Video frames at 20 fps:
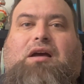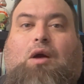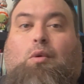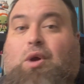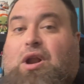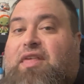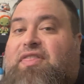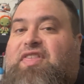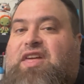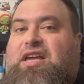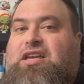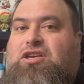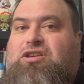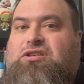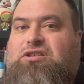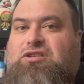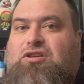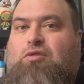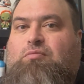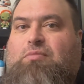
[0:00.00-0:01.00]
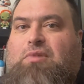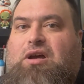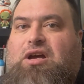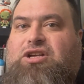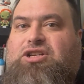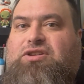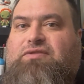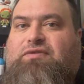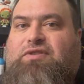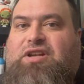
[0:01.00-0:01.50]
I want to thank you so
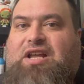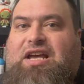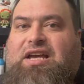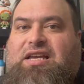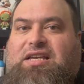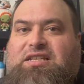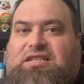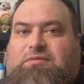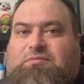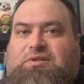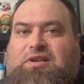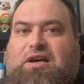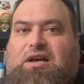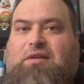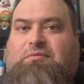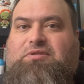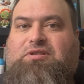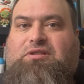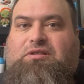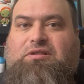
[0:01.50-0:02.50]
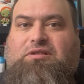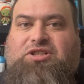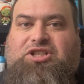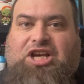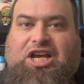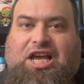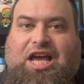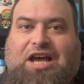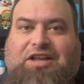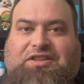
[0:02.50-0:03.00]
much for taking some time to
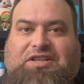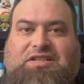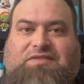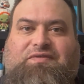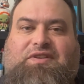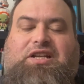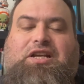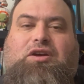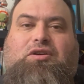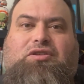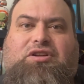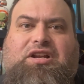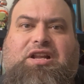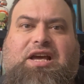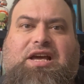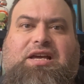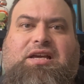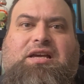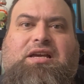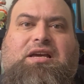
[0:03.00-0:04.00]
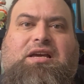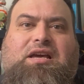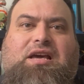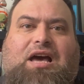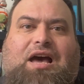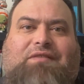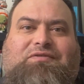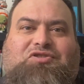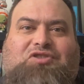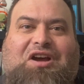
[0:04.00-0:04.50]
check out this video today.
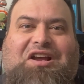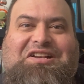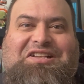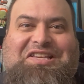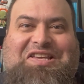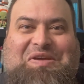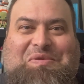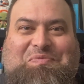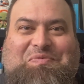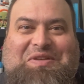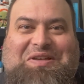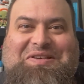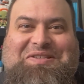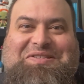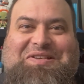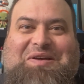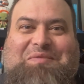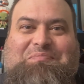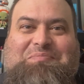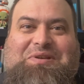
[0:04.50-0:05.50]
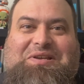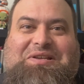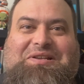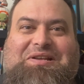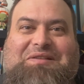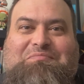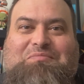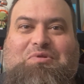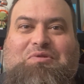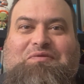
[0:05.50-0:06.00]
I've tried to keep things
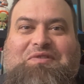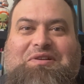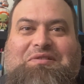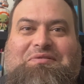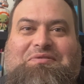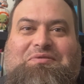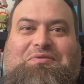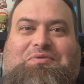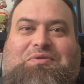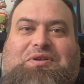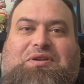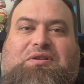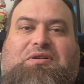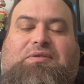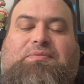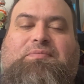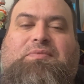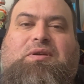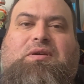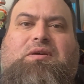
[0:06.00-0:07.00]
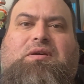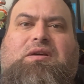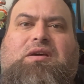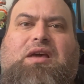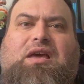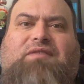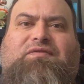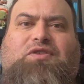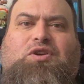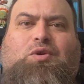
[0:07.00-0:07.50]
upbeat and moving through here.
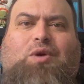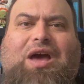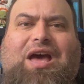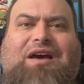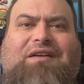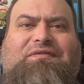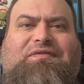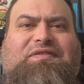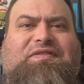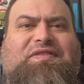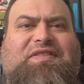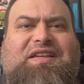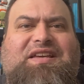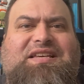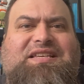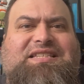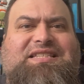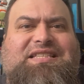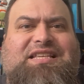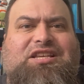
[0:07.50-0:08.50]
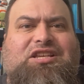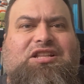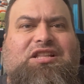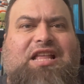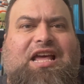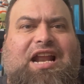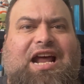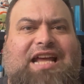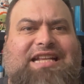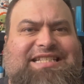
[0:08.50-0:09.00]
If you have things
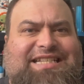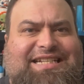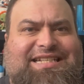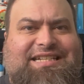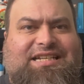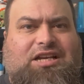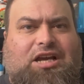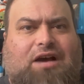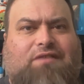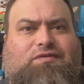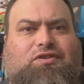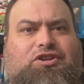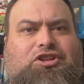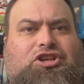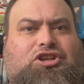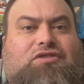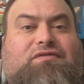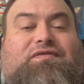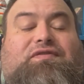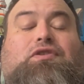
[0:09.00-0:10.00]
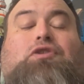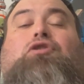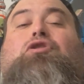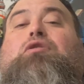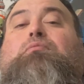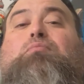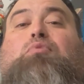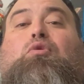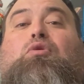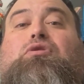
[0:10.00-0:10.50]
that I didn't cover that you feel
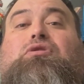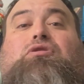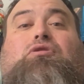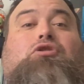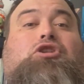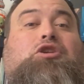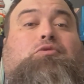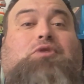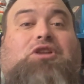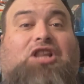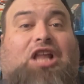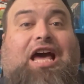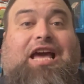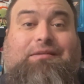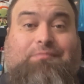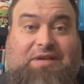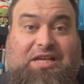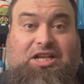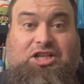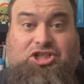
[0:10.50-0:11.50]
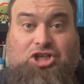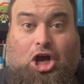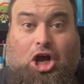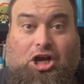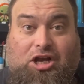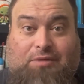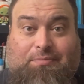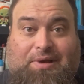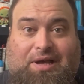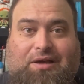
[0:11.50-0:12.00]
are important, or you would like me to
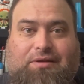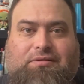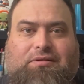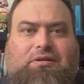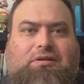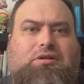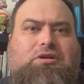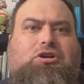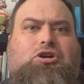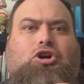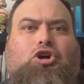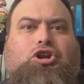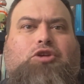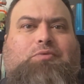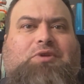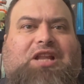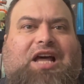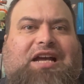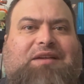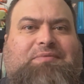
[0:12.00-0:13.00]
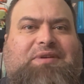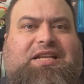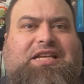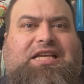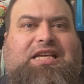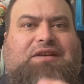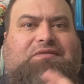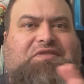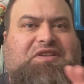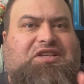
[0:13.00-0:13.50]
talk about, or you would like me
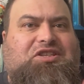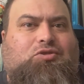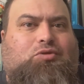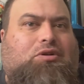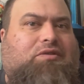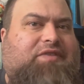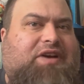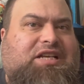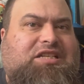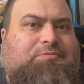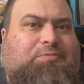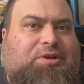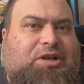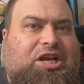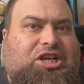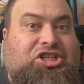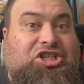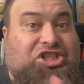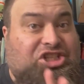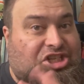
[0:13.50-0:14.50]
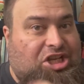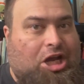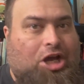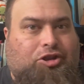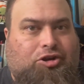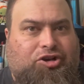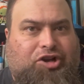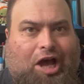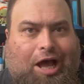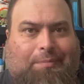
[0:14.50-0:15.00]
to give these sort of explanations to
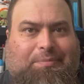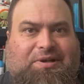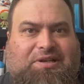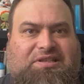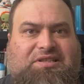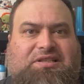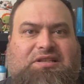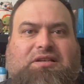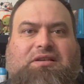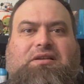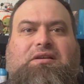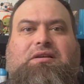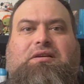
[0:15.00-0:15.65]
other topics,